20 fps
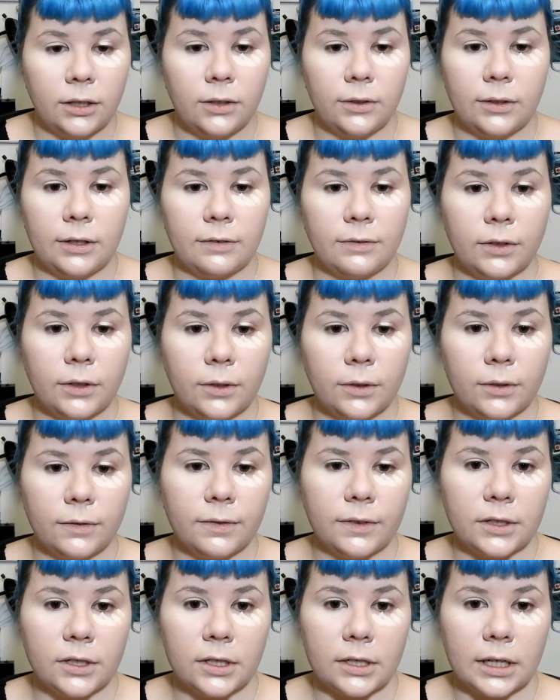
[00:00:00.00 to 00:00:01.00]
You never know
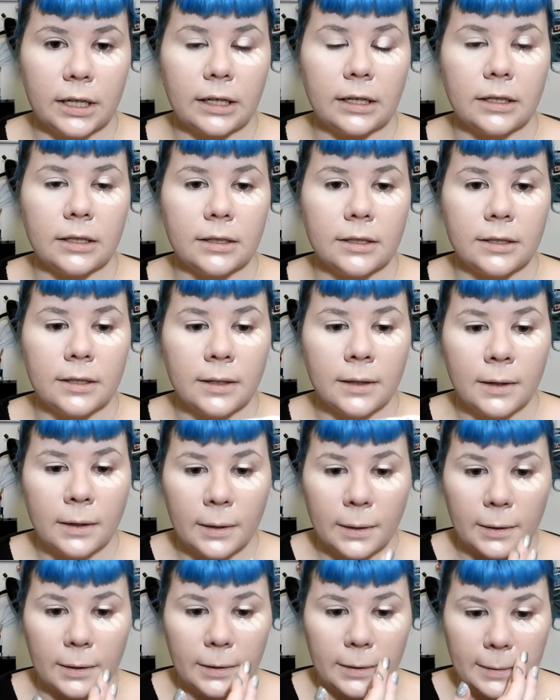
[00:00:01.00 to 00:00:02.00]
if the shades
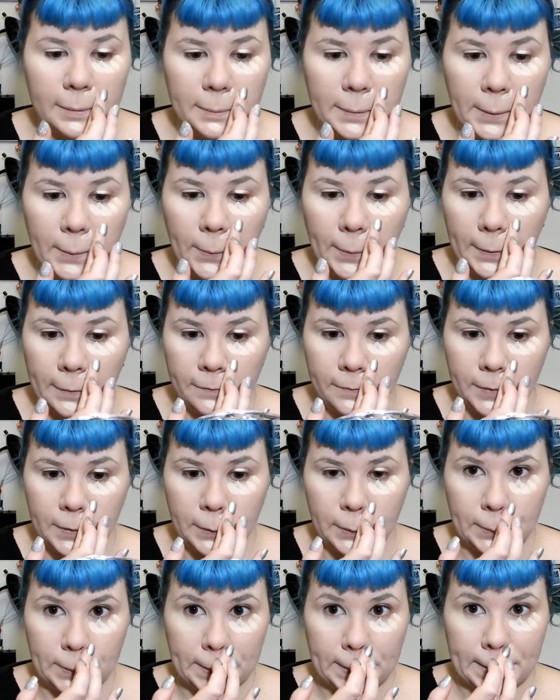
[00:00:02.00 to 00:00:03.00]
are gonna be great for
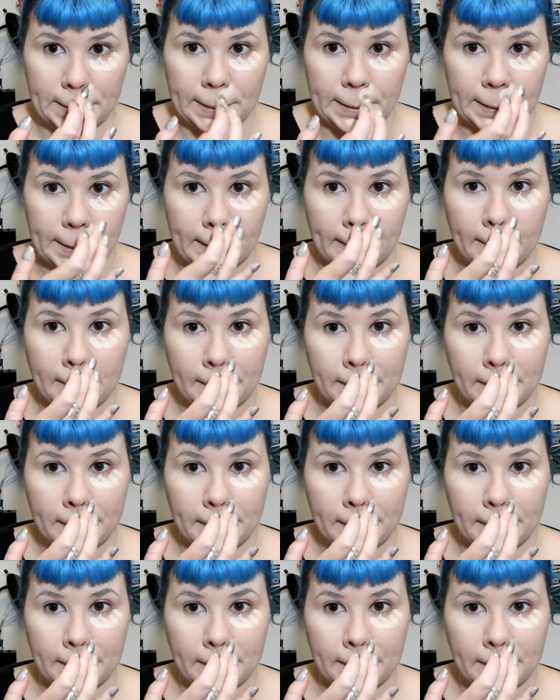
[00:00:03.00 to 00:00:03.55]
you or not.